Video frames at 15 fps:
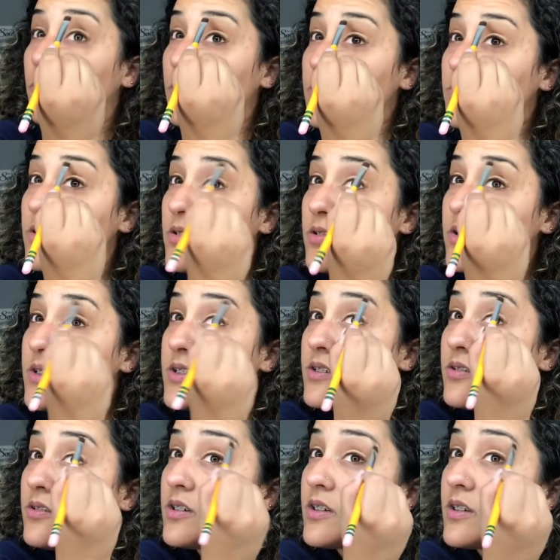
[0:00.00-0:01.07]
which will
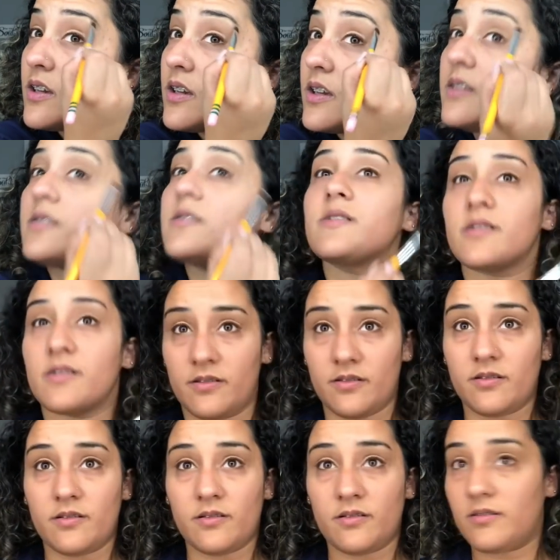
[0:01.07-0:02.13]
still look nice.
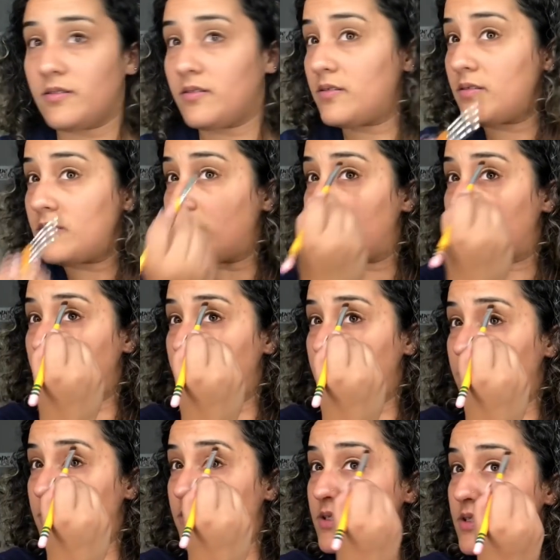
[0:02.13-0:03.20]

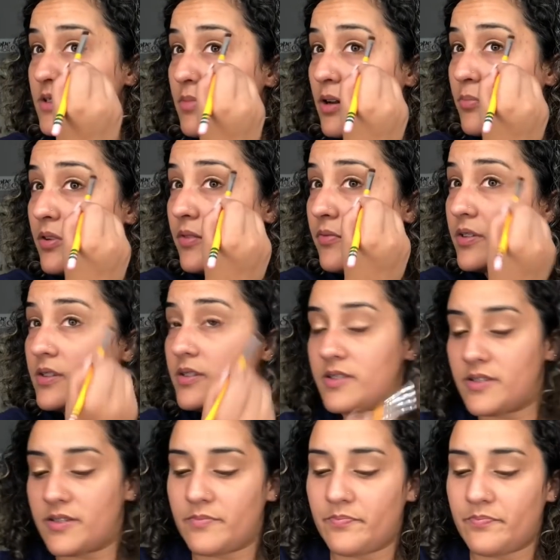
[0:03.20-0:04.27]
It's just about
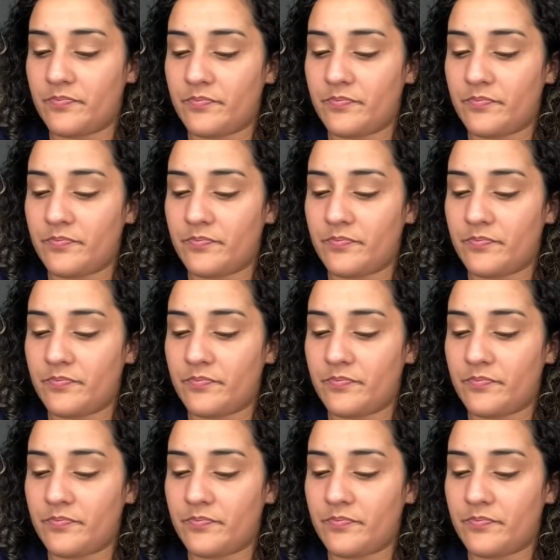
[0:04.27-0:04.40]
preference.